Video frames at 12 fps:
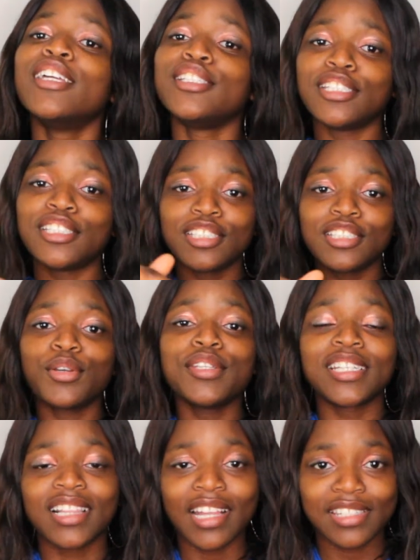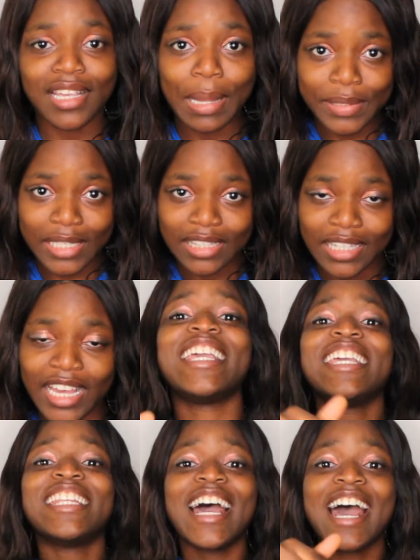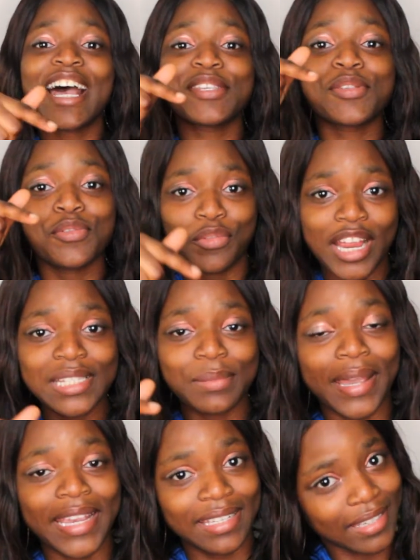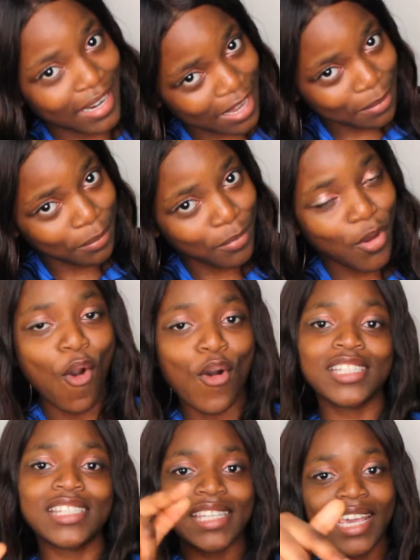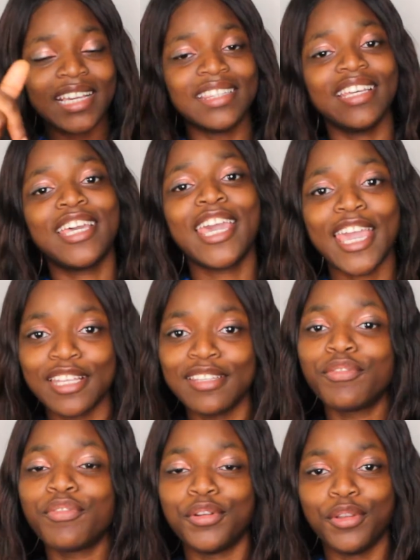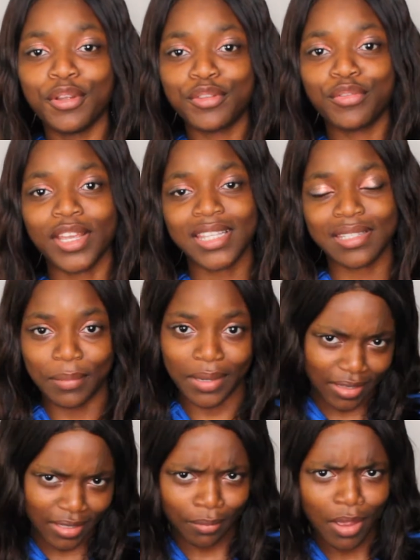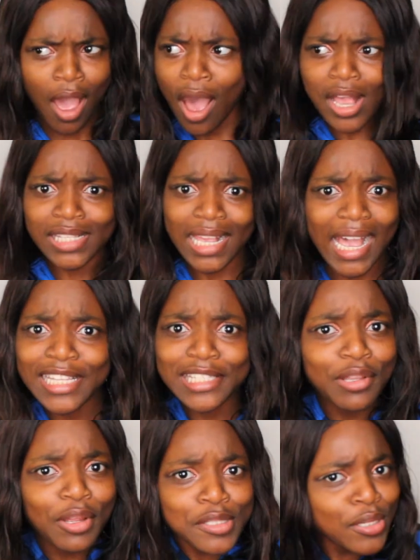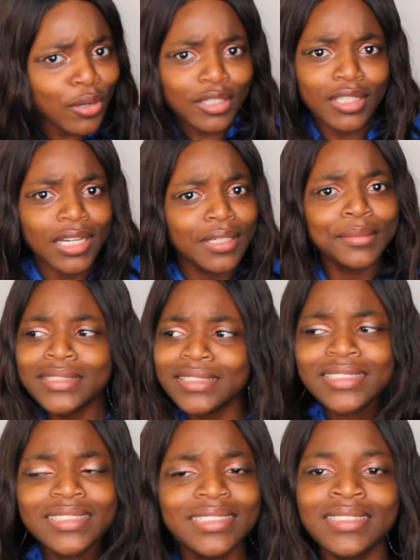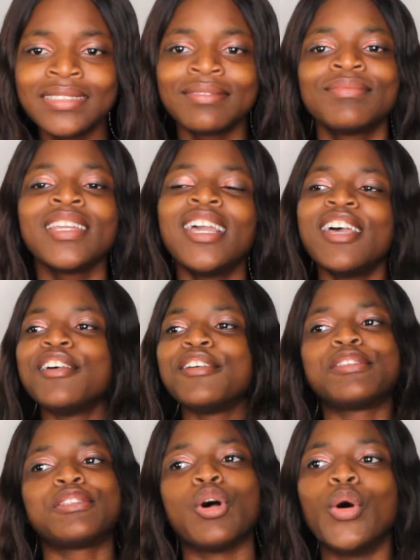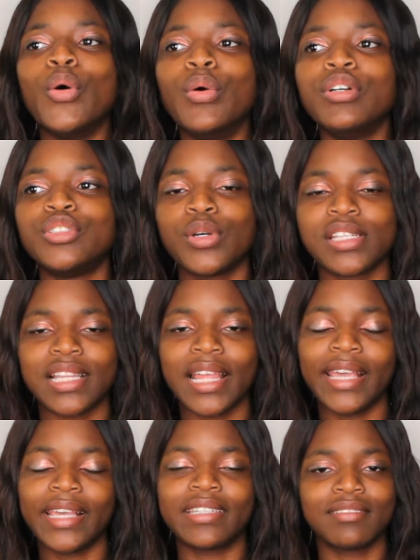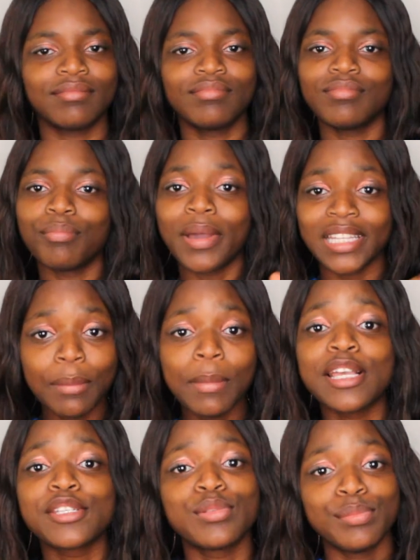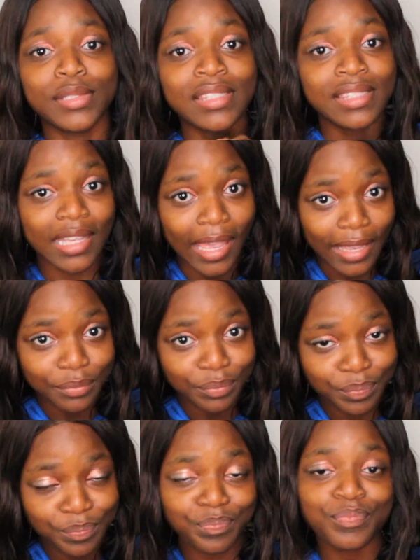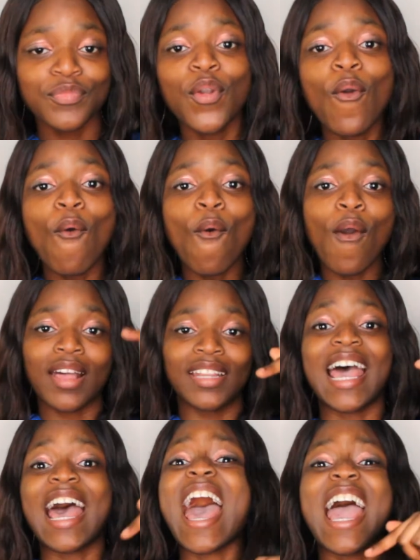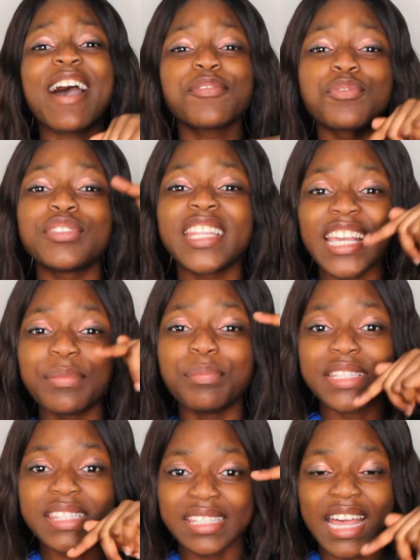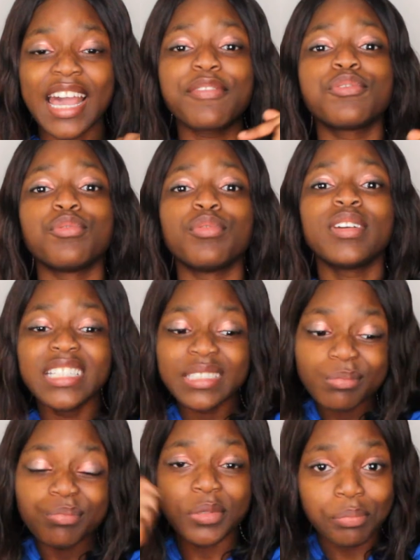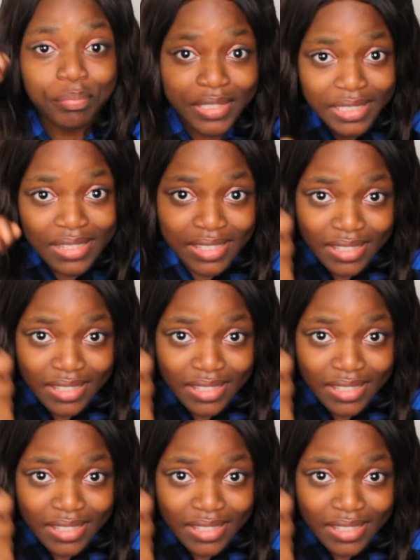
Then she told the class captain that he either has to write my name or take the cane for not writing my name. I was like, I did not talk. You cannot be. So she was like, my name has to be there. That I have to take beating. I have to be beat.